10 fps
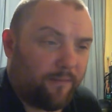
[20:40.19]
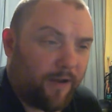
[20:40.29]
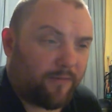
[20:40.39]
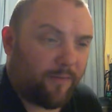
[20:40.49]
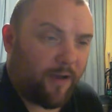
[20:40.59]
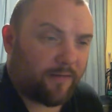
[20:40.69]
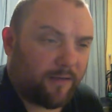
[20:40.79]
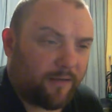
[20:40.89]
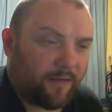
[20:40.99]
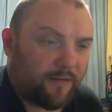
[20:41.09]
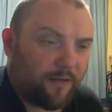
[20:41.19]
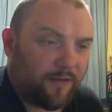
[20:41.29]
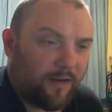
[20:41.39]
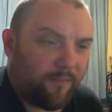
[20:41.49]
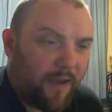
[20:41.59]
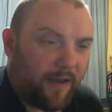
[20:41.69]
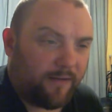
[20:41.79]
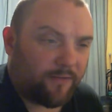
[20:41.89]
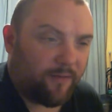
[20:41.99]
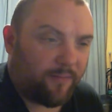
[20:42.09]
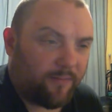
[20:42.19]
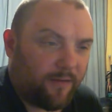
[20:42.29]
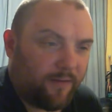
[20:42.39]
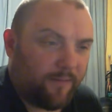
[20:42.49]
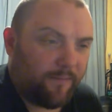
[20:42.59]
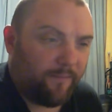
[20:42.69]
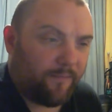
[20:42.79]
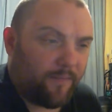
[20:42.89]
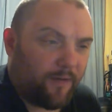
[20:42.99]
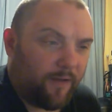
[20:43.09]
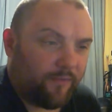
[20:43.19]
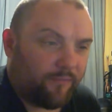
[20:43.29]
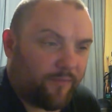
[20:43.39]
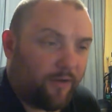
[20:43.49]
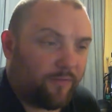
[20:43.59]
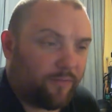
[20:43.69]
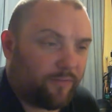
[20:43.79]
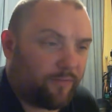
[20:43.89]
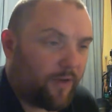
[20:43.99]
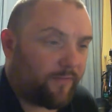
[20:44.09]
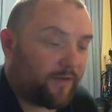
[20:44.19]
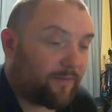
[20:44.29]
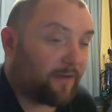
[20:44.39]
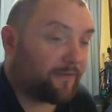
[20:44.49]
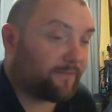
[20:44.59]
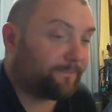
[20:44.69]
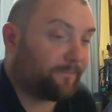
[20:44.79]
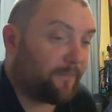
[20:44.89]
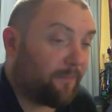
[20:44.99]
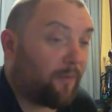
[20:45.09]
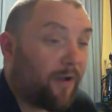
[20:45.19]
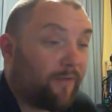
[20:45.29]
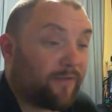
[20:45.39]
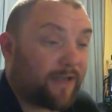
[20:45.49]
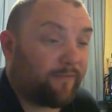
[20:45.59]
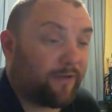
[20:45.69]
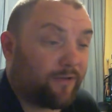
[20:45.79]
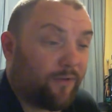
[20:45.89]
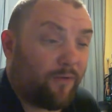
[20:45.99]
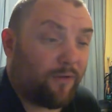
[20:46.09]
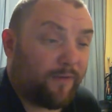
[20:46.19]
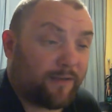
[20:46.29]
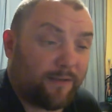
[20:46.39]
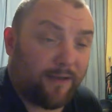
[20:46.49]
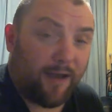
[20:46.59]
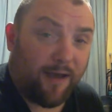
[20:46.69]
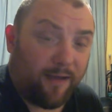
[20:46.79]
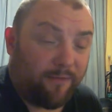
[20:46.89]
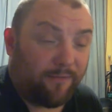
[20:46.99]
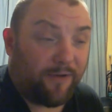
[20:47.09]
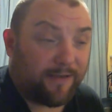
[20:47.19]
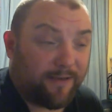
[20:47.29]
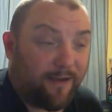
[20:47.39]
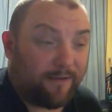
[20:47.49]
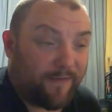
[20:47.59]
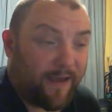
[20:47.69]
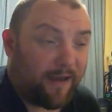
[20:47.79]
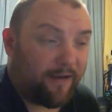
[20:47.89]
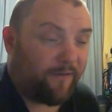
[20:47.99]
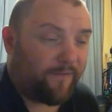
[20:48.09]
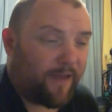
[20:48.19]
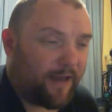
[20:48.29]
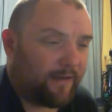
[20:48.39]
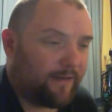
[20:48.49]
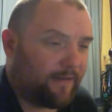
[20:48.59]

Major Mark said, just touching up the paint job. I have a road worth inspection. And my brother's having to do all of his car, or not his car, his van, our van.